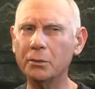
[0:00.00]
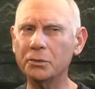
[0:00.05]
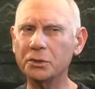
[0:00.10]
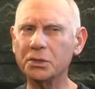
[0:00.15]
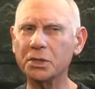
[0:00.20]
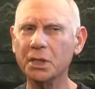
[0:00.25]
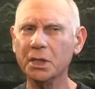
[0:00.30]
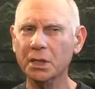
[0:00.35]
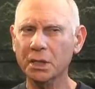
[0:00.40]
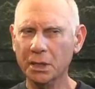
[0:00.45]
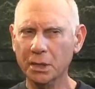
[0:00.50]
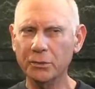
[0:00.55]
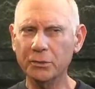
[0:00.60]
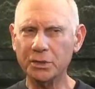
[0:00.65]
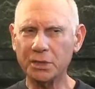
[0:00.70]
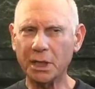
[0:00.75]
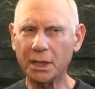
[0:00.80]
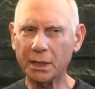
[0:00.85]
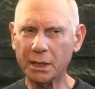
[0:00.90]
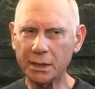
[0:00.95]
It was
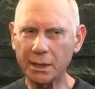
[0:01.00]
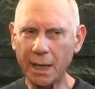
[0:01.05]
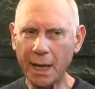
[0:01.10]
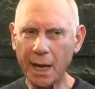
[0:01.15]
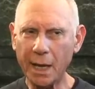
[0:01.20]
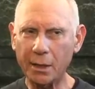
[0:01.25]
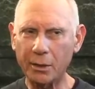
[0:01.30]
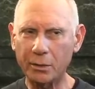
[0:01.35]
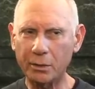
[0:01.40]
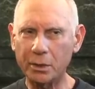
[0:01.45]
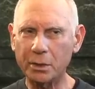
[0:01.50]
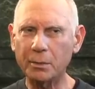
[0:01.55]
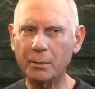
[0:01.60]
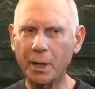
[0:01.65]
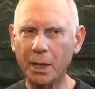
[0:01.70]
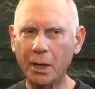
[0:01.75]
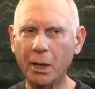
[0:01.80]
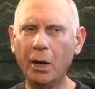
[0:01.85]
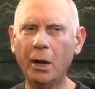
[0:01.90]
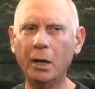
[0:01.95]
like a dagger into
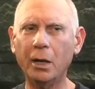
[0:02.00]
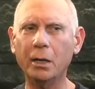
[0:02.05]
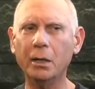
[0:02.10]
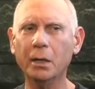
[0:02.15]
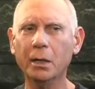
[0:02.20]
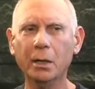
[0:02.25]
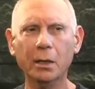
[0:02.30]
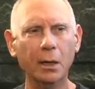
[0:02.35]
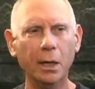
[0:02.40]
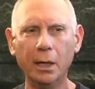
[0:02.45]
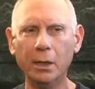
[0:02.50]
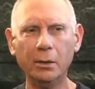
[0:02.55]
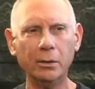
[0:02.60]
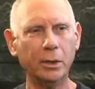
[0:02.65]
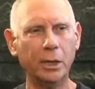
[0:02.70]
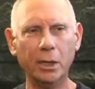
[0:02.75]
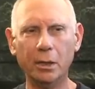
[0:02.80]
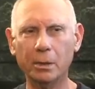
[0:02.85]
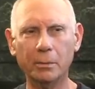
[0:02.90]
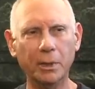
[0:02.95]
my heart. I
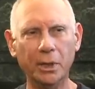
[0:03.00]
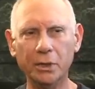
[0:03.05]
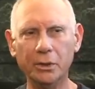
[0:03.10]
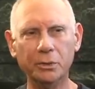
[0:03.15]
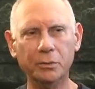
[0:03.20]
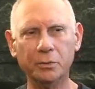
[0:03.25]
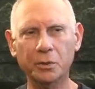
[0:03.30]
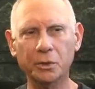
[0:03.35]
don't care about you